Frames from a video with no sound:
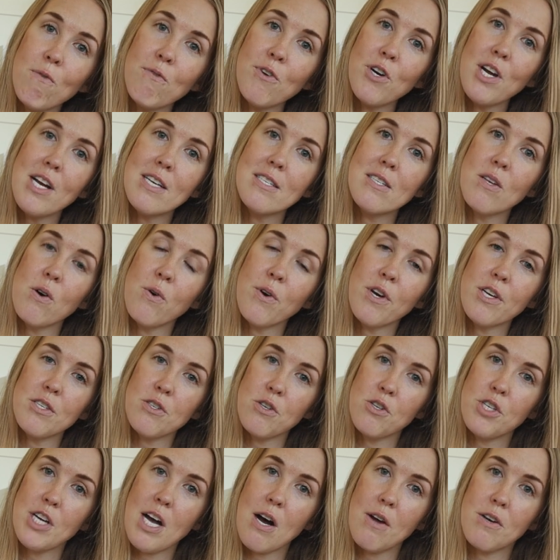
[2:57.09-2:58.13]
over as long as
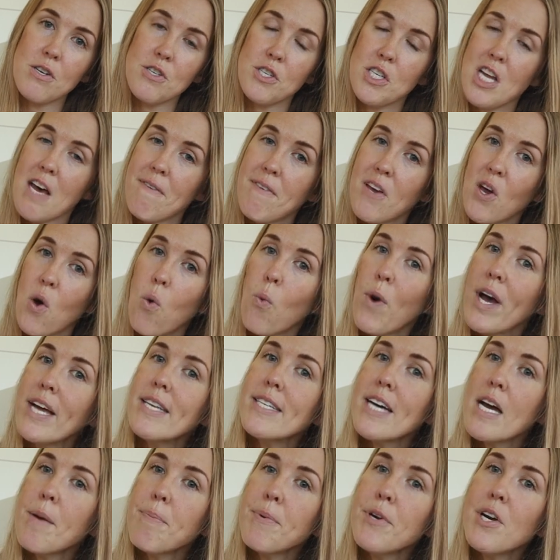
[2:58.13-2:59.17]
your child is just having a wet
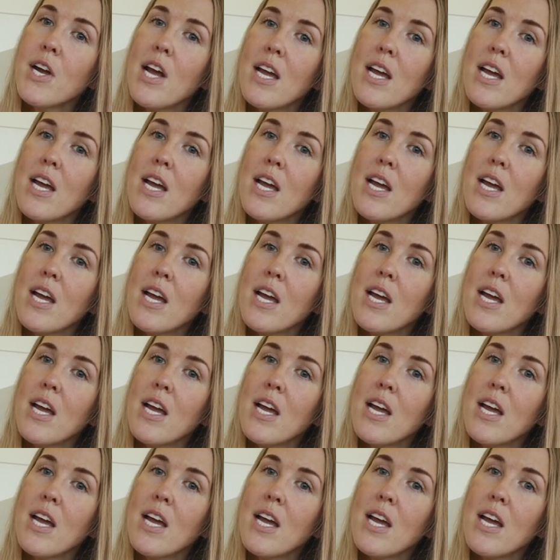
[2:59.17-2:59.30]
diaper